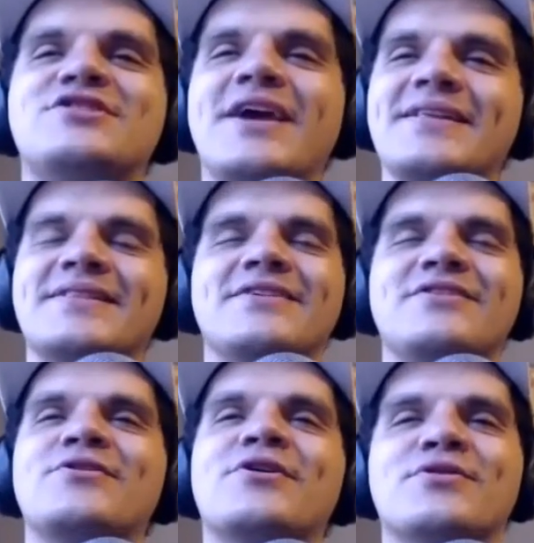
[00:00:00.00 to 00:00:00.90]
Jalen
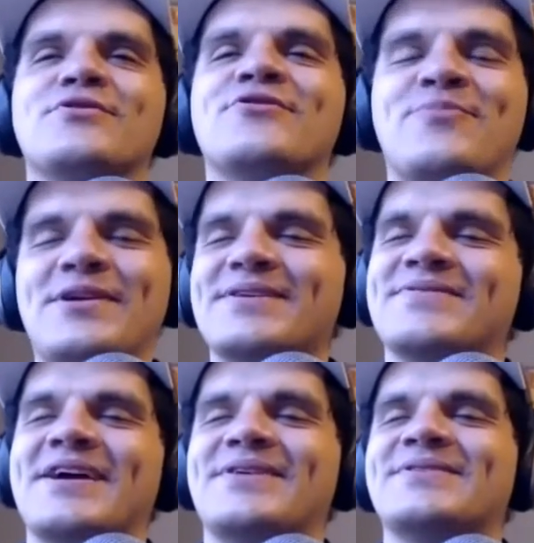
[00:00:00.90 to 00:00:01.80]
you girl you speak of
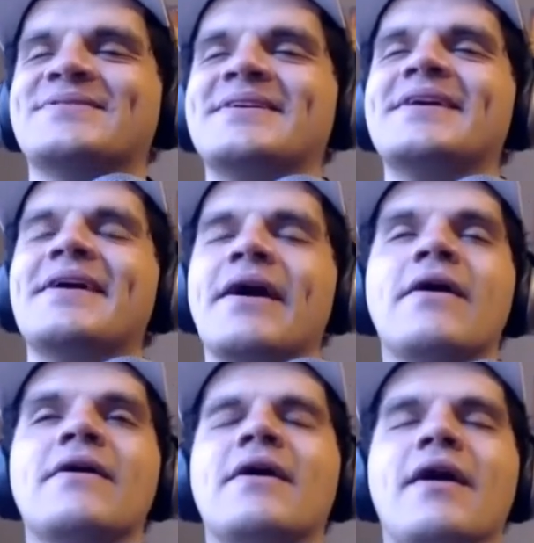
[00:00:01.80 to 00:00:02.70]
now.
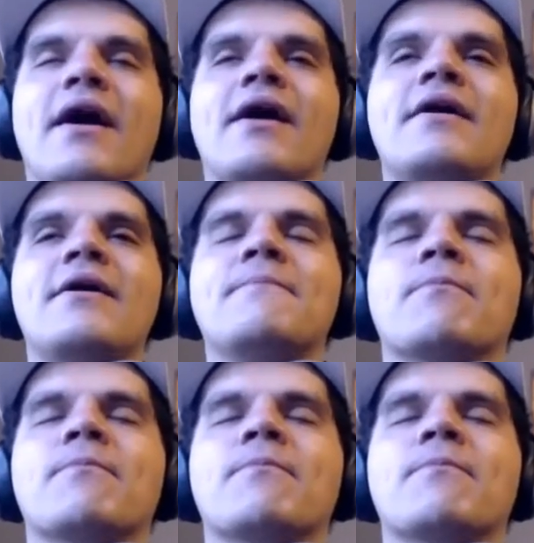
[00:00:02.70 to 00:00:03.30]
Um,